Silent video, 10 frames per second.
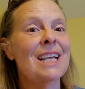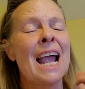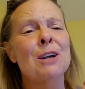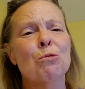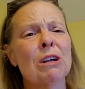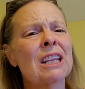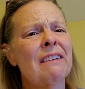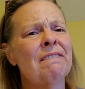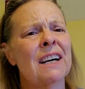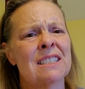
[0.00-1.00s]
and really
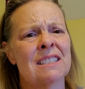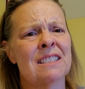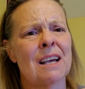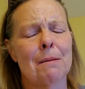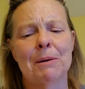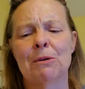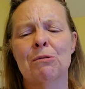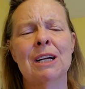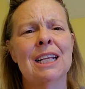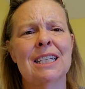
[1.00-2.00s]
fuzzes up. It
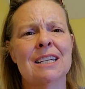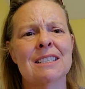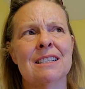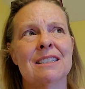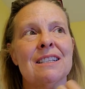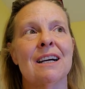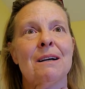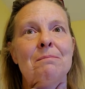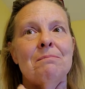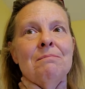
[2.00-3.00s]
really doesn't
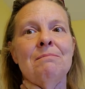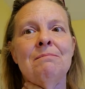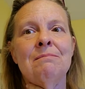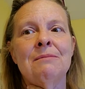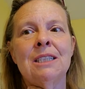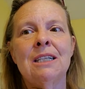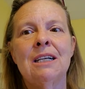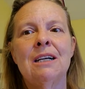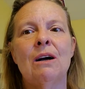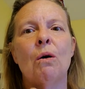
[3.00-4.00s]
um,
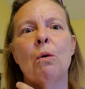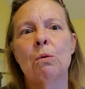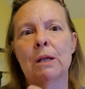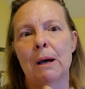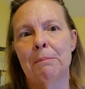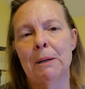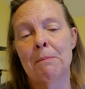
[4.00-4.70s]
hold up, in